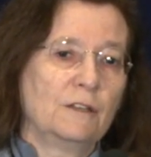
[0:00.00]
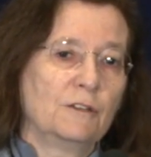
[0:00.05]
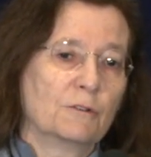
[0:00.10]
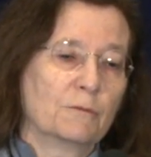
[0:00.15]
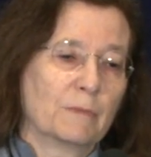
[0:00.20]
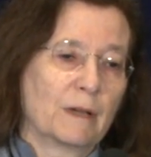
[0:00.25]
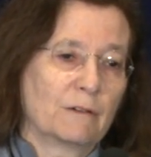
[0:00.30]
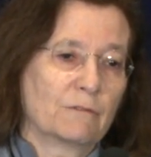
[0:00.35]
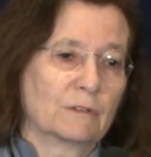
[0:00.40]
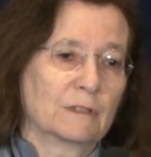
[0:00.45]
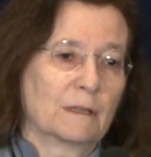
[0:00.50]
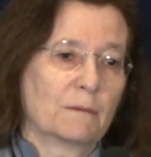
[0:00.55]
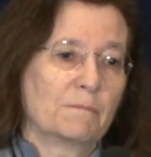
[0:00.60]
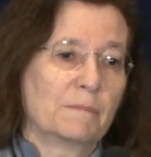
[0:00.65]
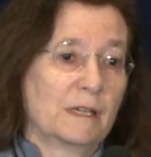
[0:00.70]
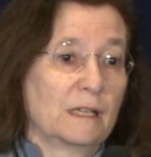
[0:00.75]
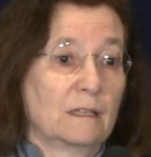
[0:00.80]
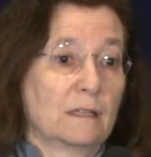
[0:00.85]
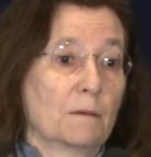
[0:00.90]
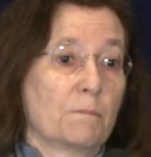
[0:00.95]
you may want to
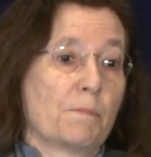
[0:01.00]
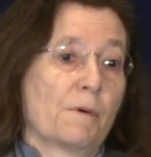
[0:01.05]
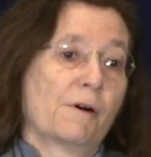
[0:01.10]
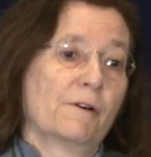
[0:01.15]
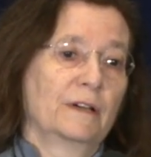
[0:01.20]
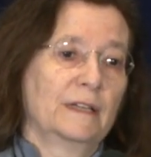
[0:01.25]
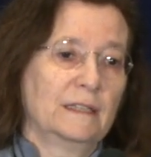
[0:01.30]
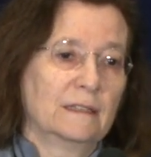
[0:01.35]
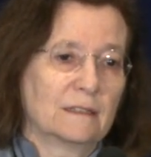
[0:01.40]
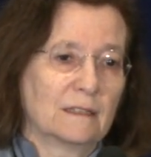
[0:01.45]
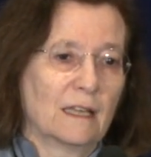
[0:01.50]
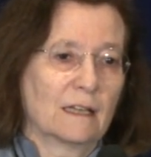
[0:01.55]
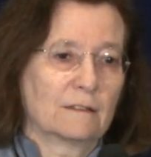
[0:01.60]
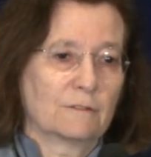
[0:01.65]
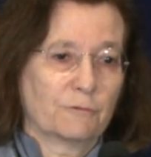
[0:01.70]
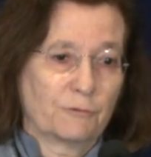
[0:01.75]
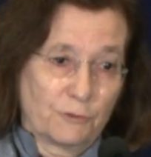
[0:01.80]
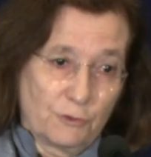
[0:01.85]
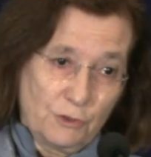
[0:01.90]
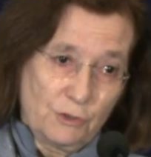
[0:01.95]
bring the point
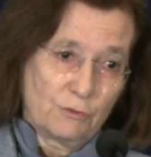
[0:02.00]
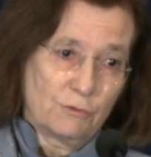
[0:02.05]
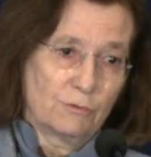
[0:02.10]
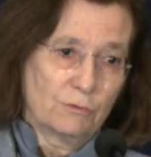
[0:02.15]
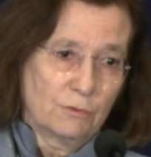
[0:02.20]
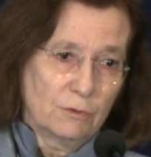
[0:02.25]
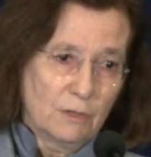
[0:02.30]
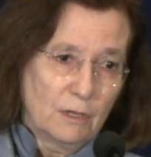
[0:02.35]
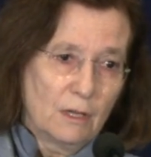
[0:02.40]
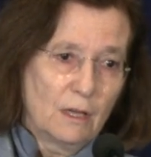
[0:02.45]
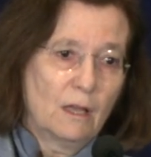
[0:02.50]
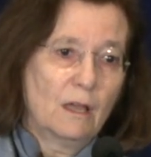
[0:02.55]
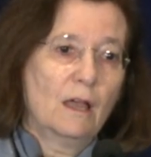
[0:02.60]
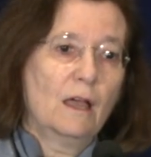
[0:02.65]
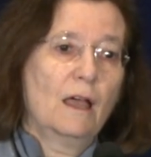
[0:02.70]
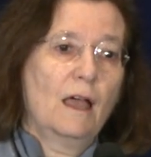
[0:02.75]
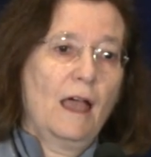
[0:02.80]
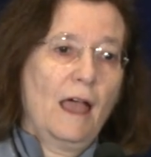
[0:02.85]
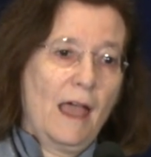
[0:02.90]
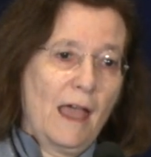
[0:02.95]
that for you,
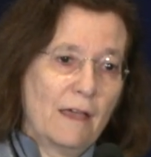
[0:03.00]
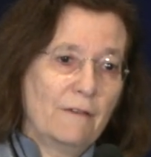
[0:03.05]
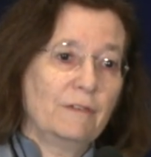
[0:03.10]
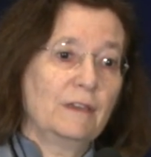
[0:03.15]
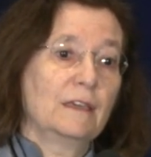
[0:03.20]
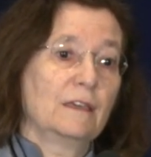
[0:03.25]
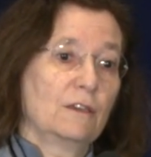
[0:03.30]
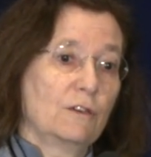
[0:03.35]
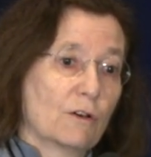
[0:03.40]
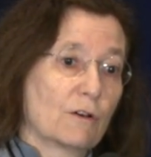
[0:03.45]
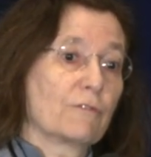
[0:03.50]
having your